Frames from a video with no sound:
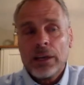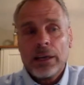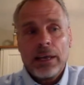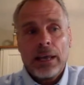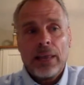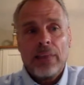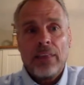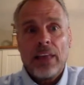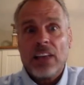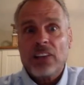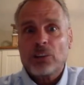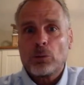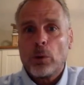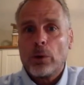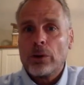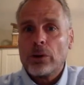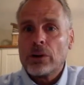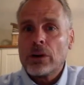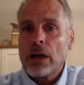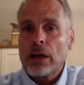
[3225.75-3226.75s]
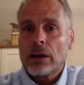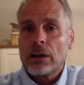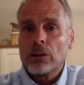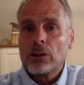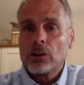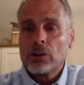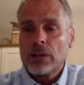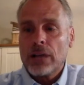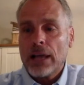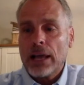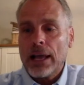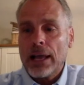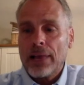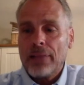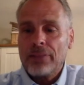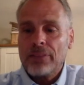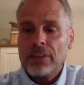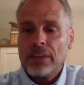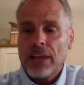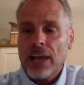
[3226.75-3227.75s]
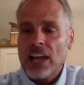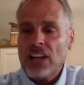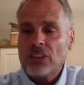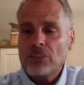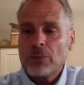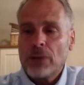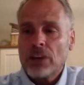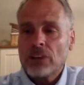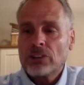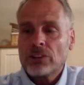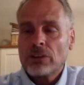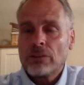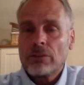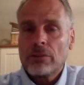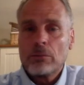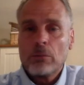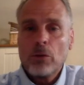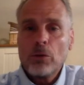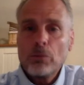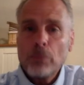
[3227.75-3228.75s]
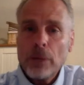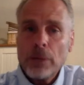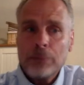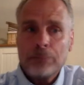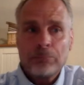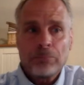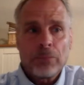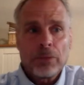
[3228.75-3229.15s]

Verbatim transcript: And that's where you kind of look at the aspects of the movement.